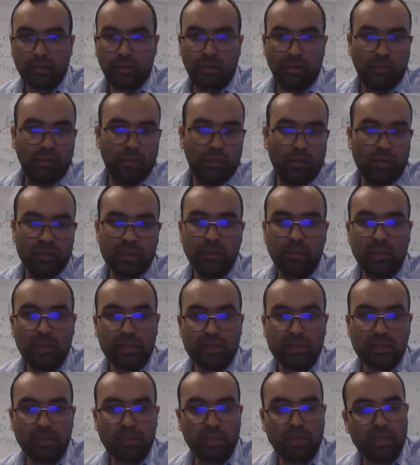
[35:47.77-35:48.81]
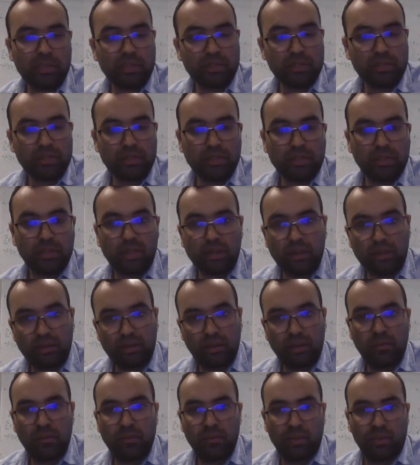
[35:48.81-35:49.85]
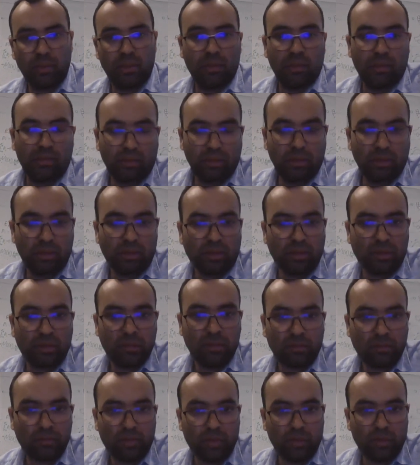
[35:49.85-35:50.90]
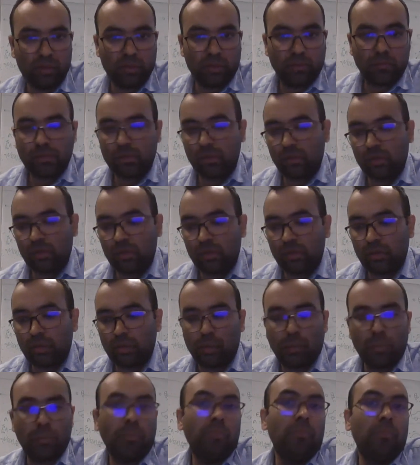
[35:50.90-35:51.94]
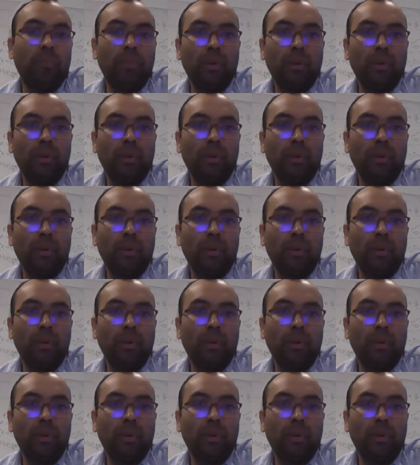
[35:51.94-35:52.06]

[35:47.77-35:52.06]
for semantic segmentation, and we use it for our problem.